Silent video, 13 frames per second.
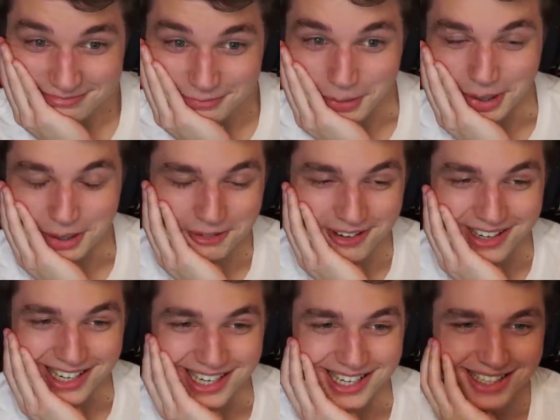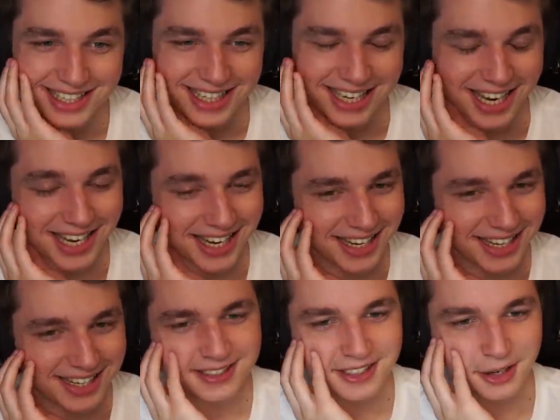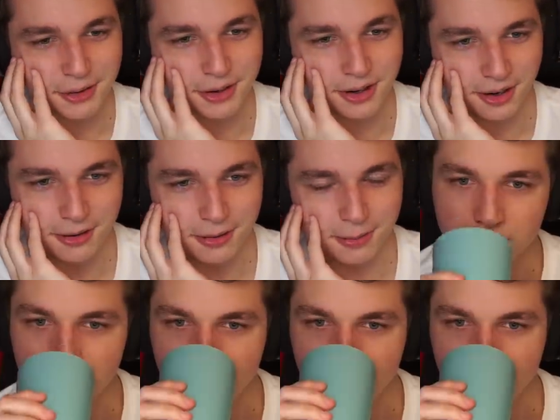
Winry. Yeah, they're going home.